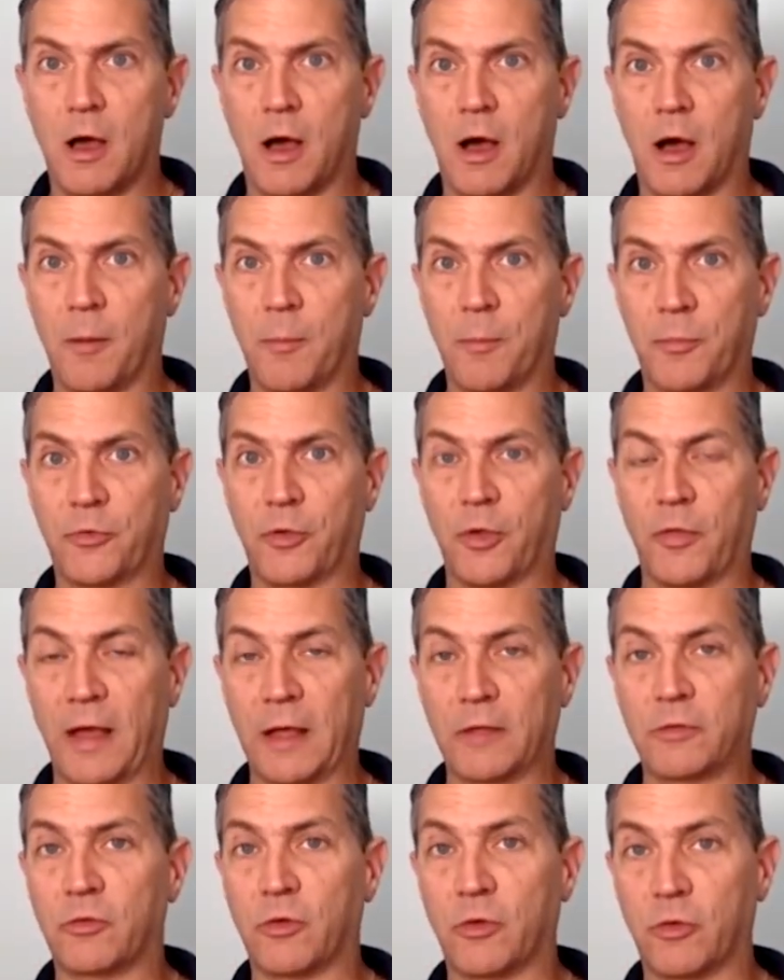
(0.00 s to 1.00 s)
Um, so
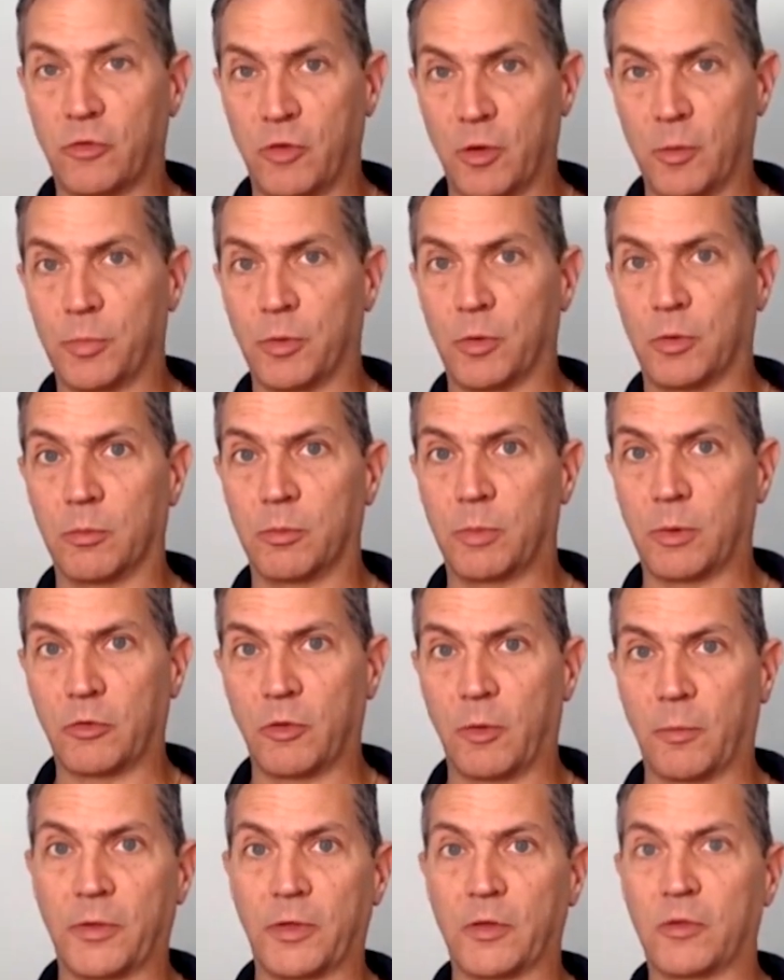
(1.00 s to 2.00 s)
that's simple, but
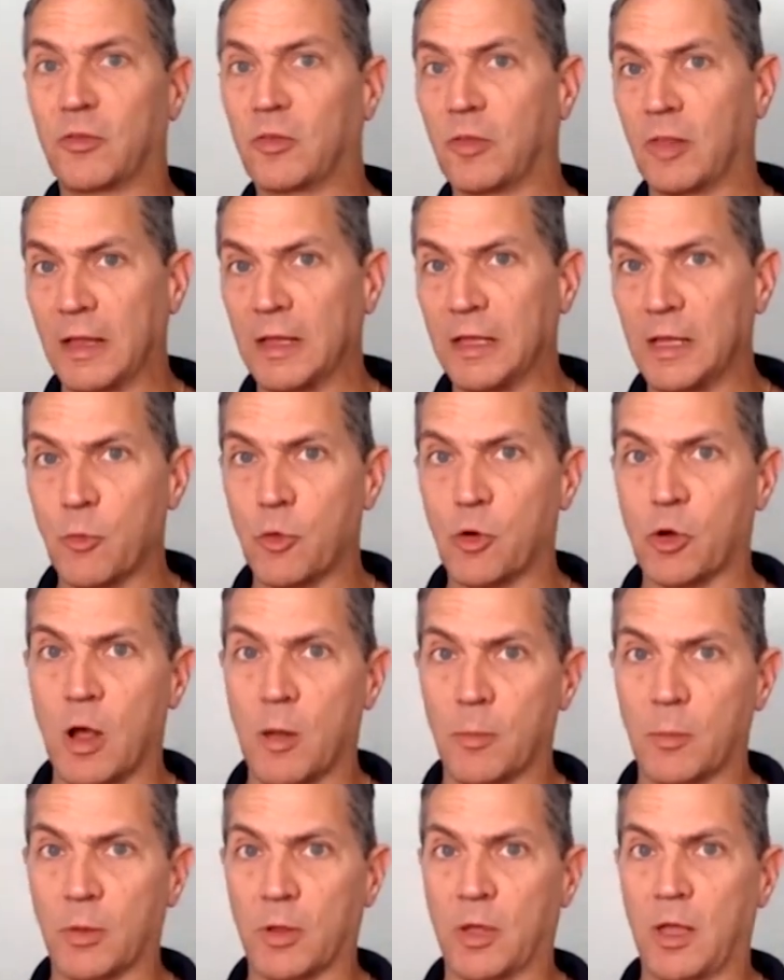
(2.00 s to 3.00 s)
something slightly more
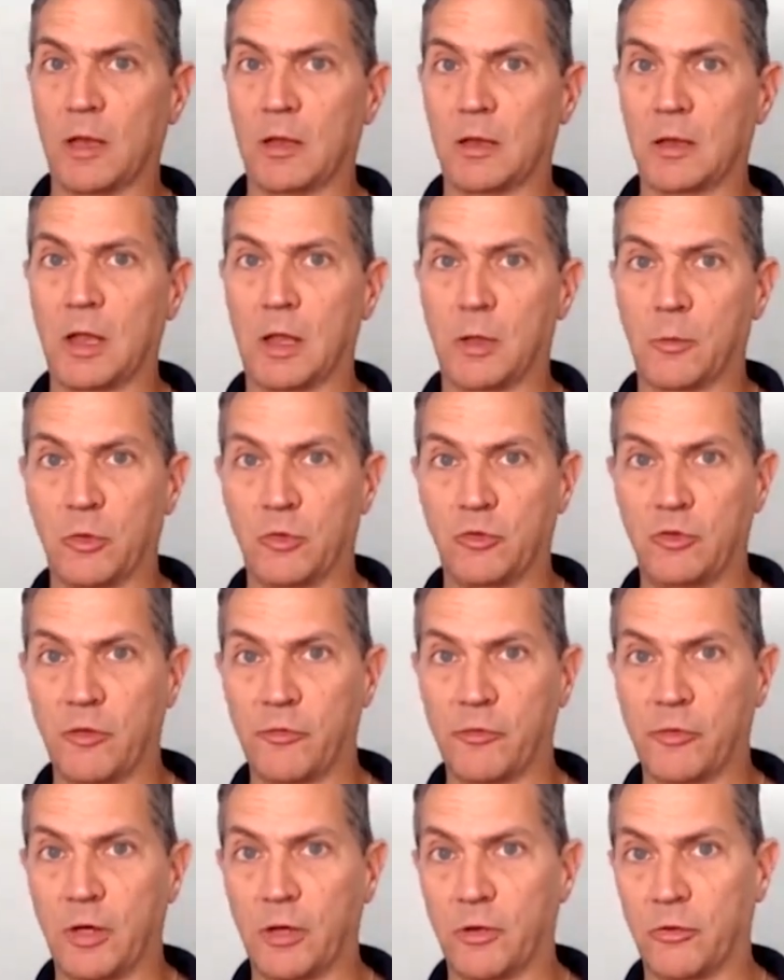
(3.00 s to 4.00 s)
complicated, like what
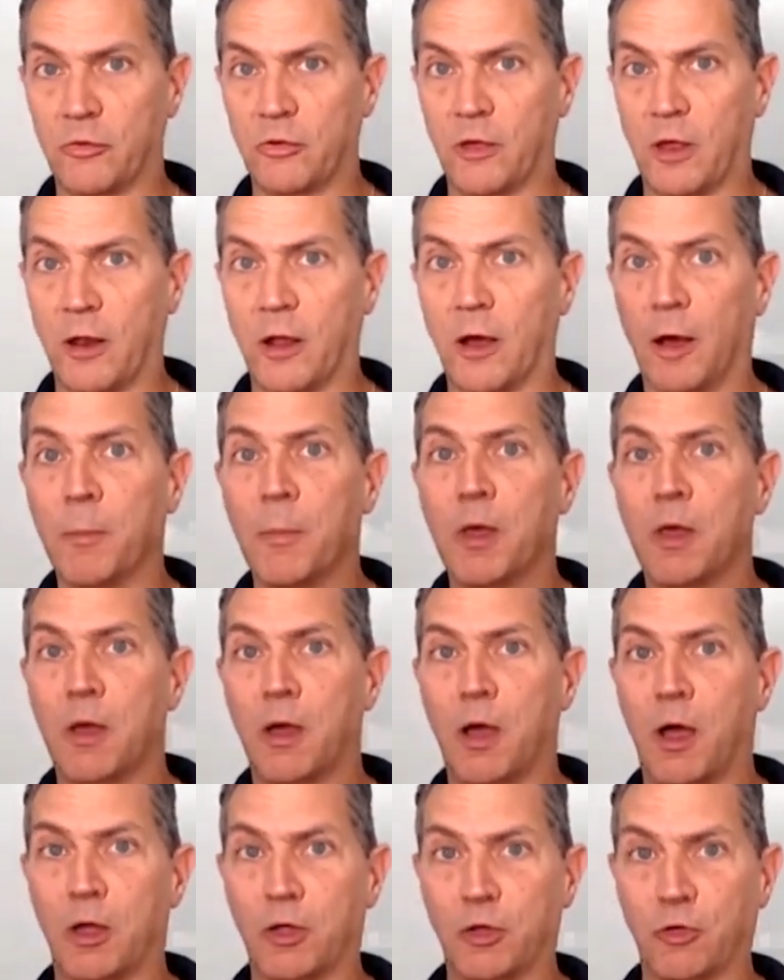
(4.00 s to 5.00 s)
Jeffrey has set up
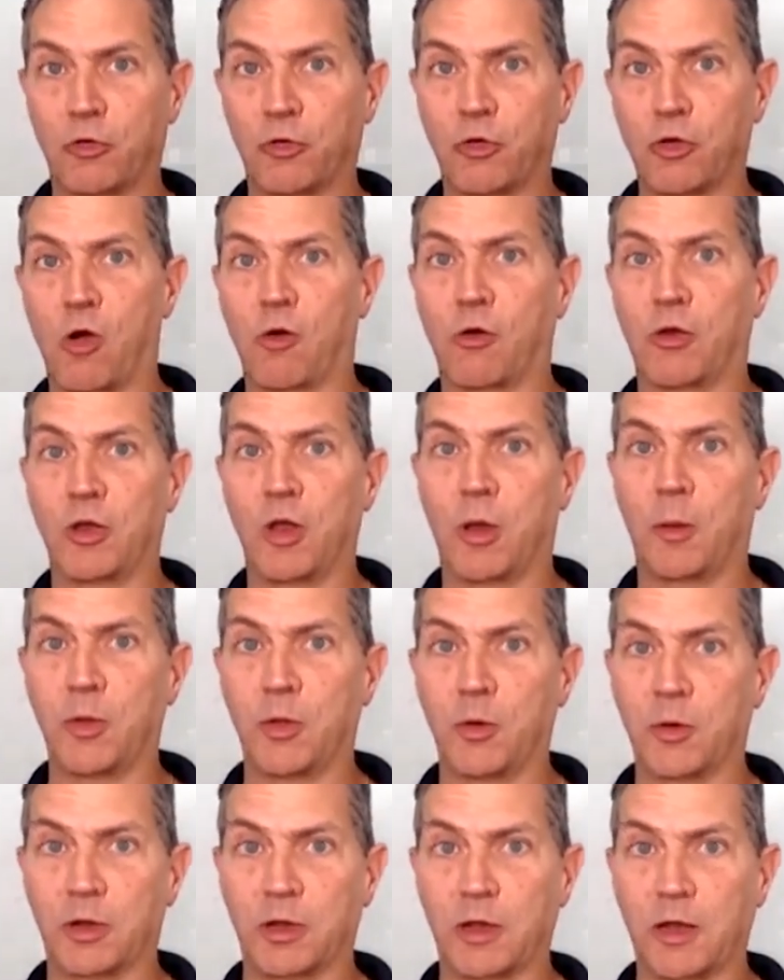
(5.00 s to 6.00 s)
uh, using
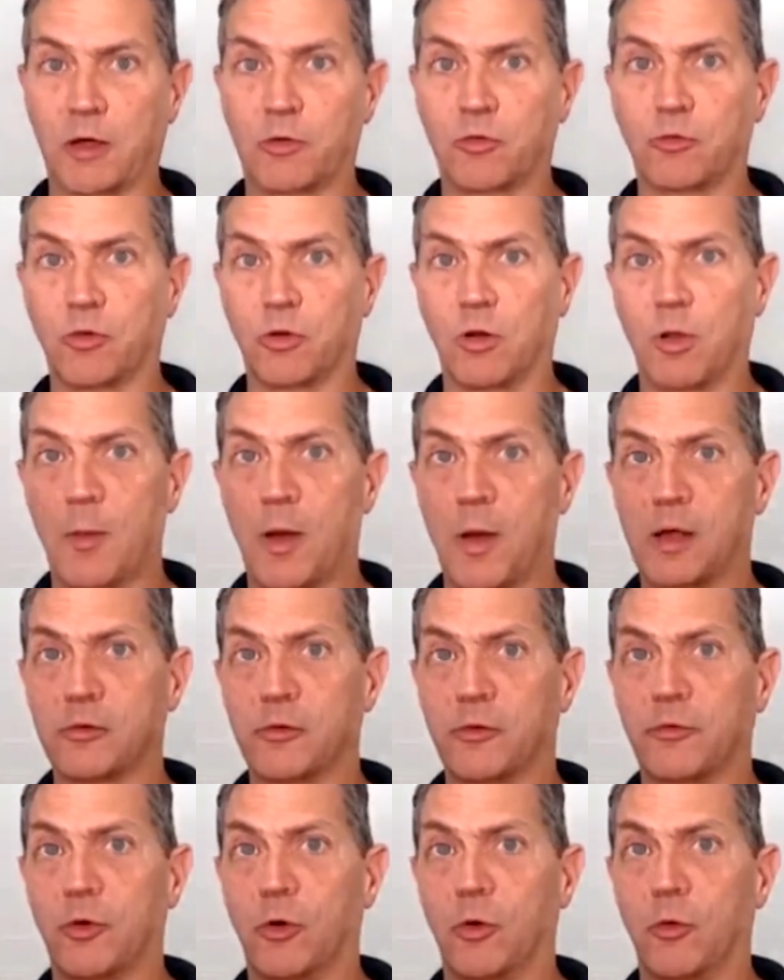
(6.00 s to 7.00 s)
REW and an external
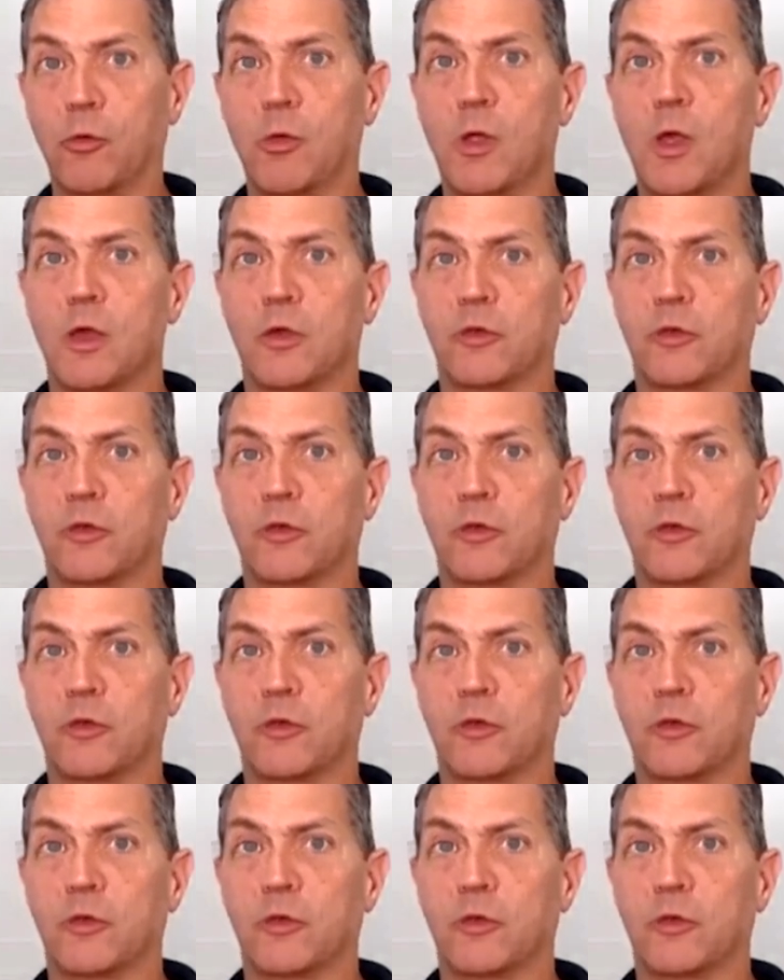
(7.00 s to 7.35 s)
microphone,